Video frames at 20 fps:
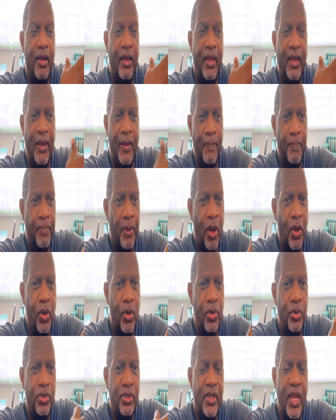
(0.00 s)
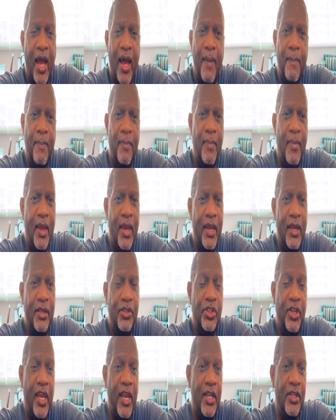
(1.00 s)
In post, I may
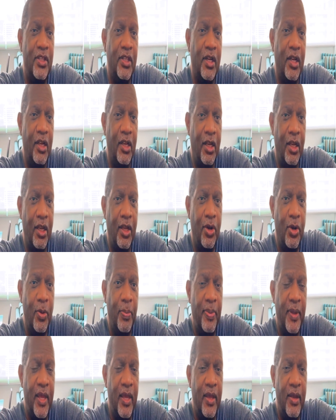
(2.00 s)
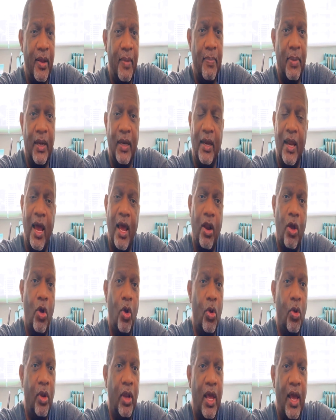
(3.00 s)
change it a little bit, but not a
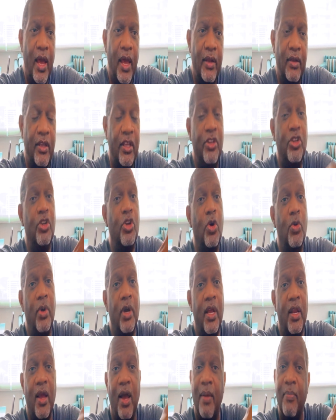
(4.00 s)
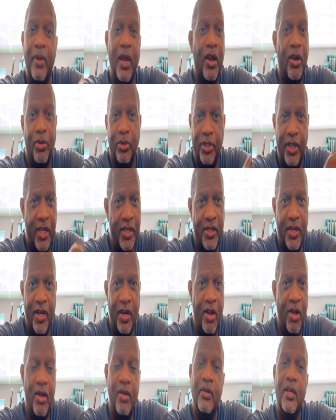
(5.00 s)
whole lot. You know what? I'm not gonna change it at
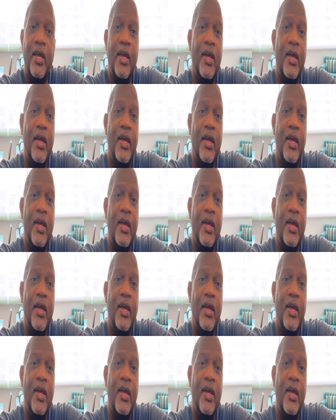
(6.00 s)
all.